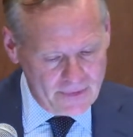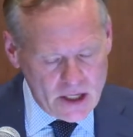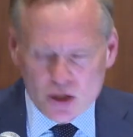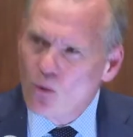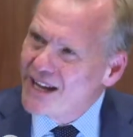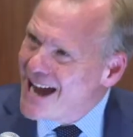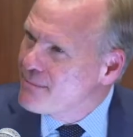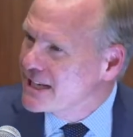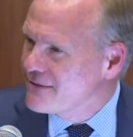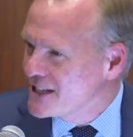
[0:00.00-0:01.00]
So what
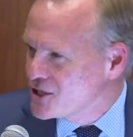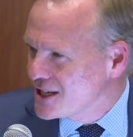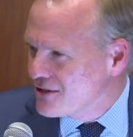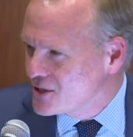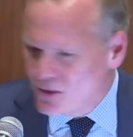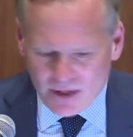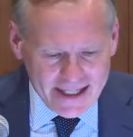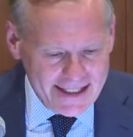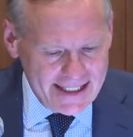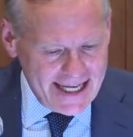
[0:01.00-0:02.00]
happened to the vegetarians who
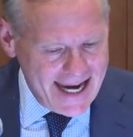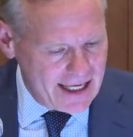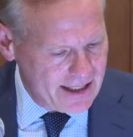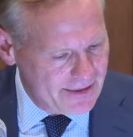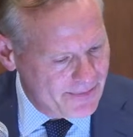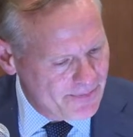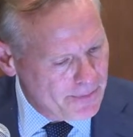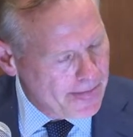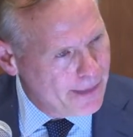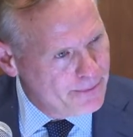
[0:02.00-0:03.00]
liked steak?
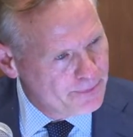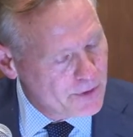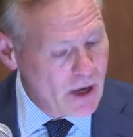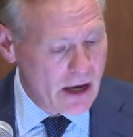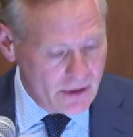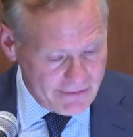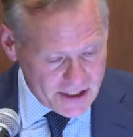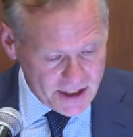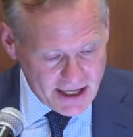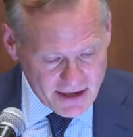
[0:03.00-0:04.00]
Well, the
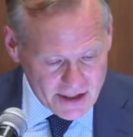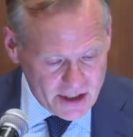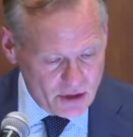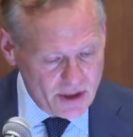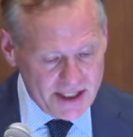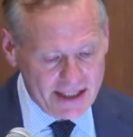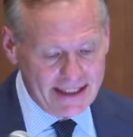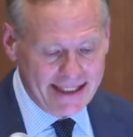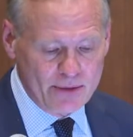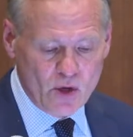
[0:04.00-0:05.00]
vegetarians
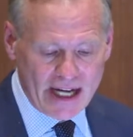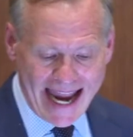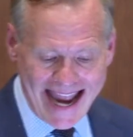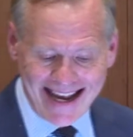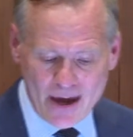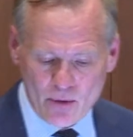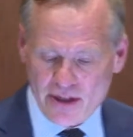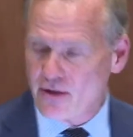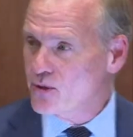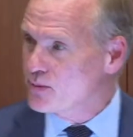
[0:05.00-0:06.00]
increasingly didn't want to hang out
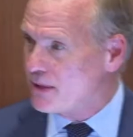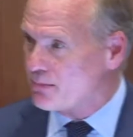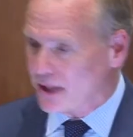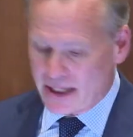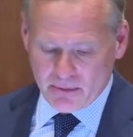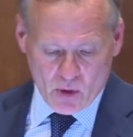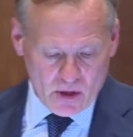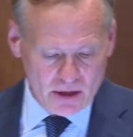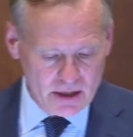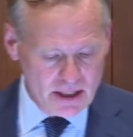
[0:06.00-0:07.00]
with those people
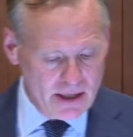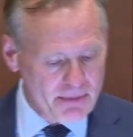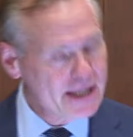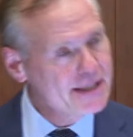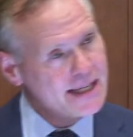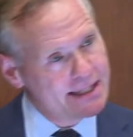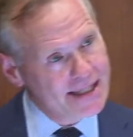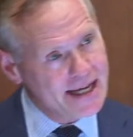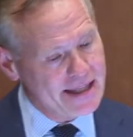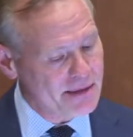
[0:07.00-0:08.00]
anymore because they
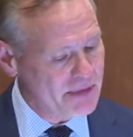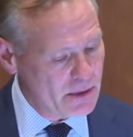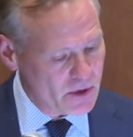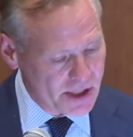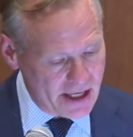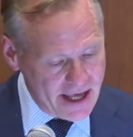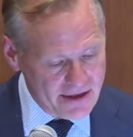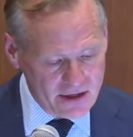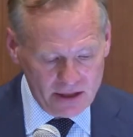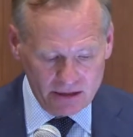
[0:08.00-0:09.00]
decided that meat was
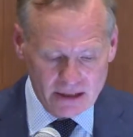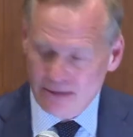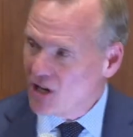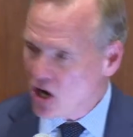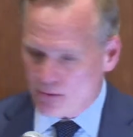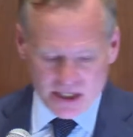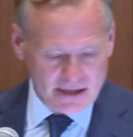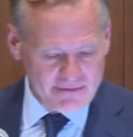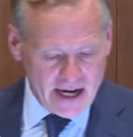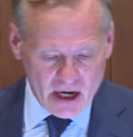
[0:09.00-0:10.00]
unethical, harms the
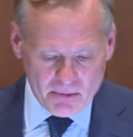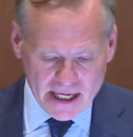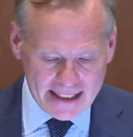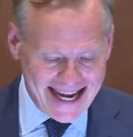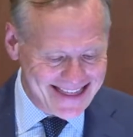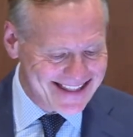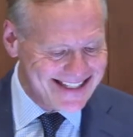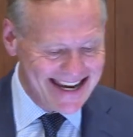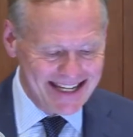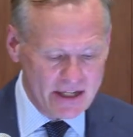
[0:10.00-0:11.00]
environment, and the
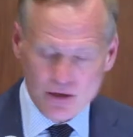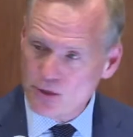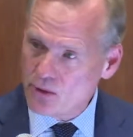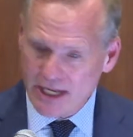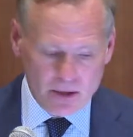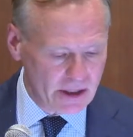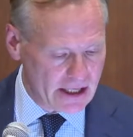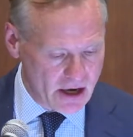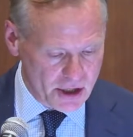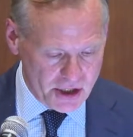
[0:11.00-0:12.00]
steak eaters were equally
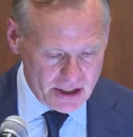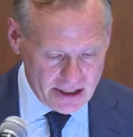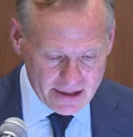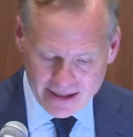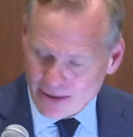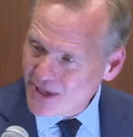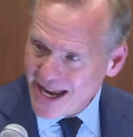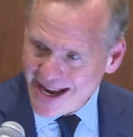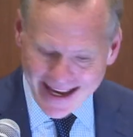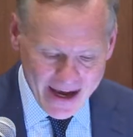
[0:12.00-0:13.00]
harsh. They don't want to
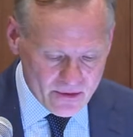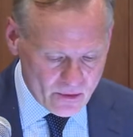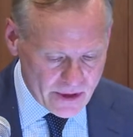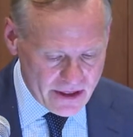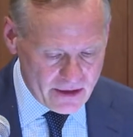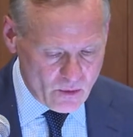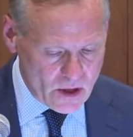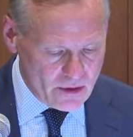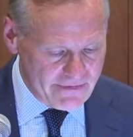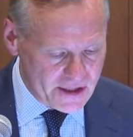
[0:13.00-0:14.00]
hang out with the
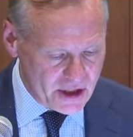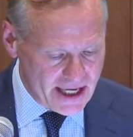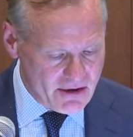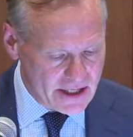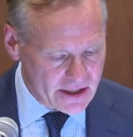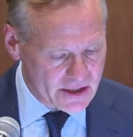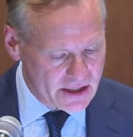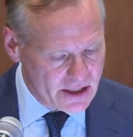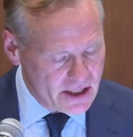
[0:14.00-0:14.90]
woke vegetarians.